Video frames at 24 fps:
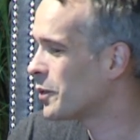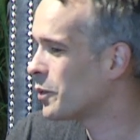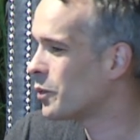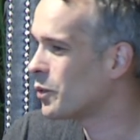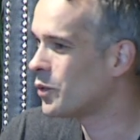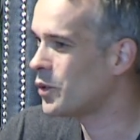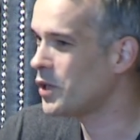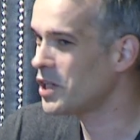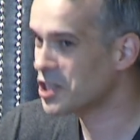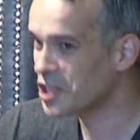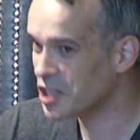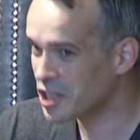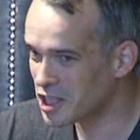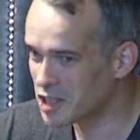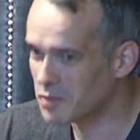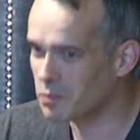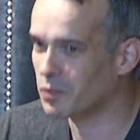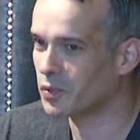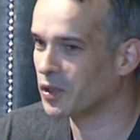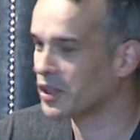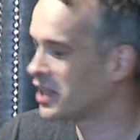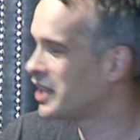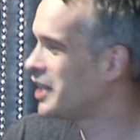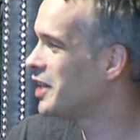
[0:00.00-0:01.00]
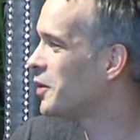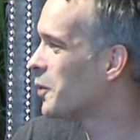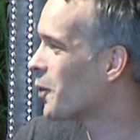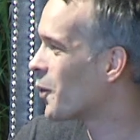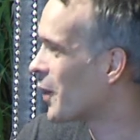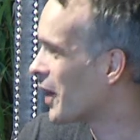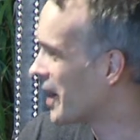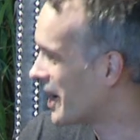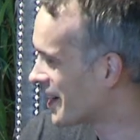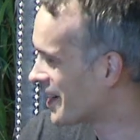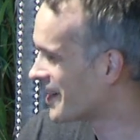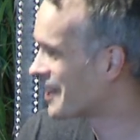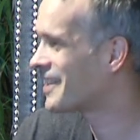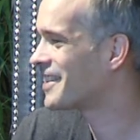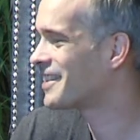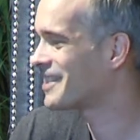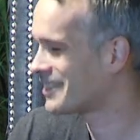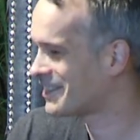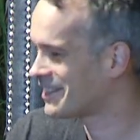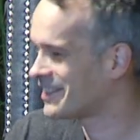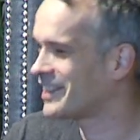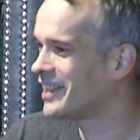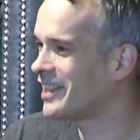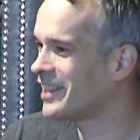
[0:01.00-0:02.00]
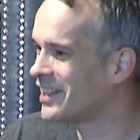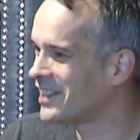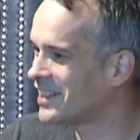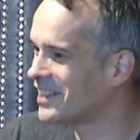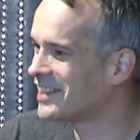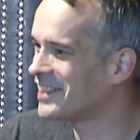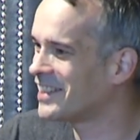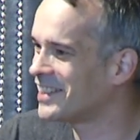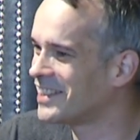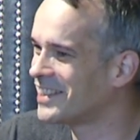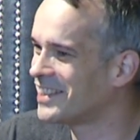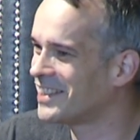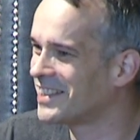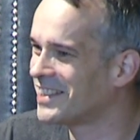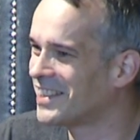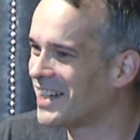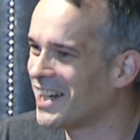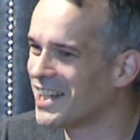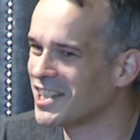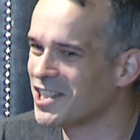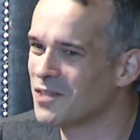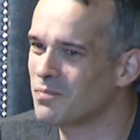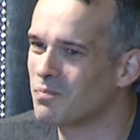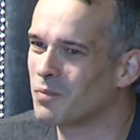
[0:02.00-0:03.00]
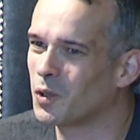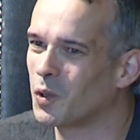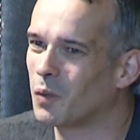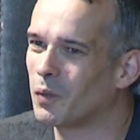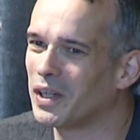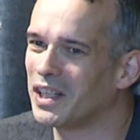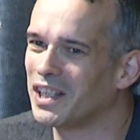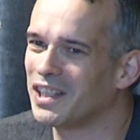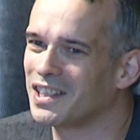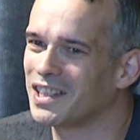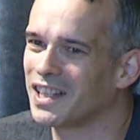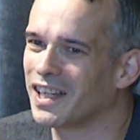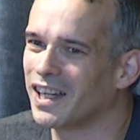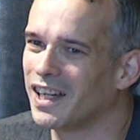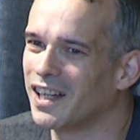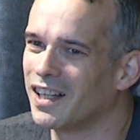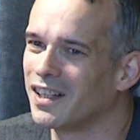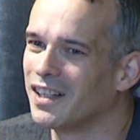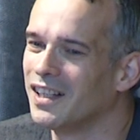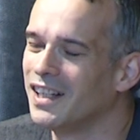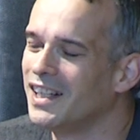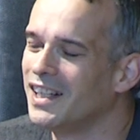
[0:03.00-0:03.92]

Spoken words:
which is pretty rare as companies scale.